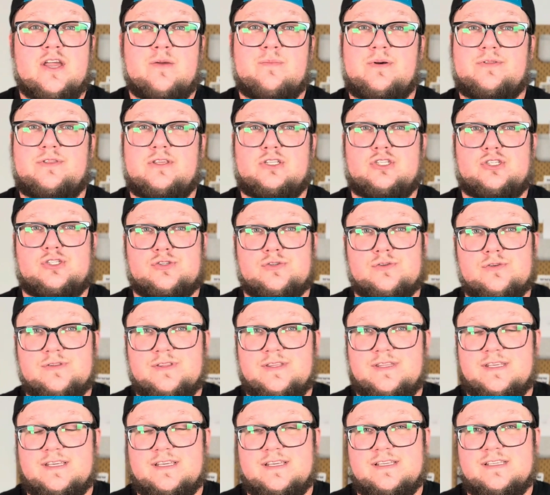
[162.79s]
but the truth
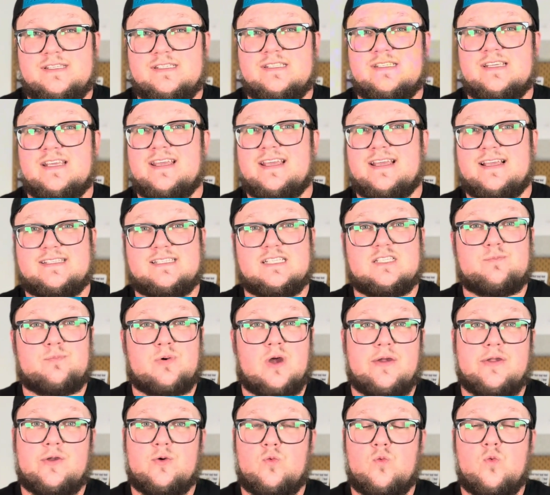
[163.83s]
is it's
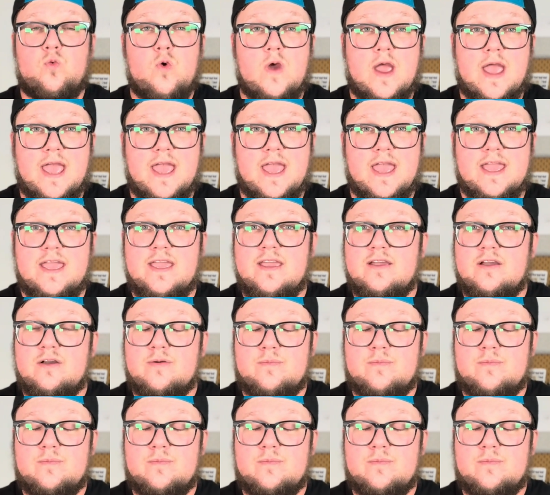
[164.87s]
probably way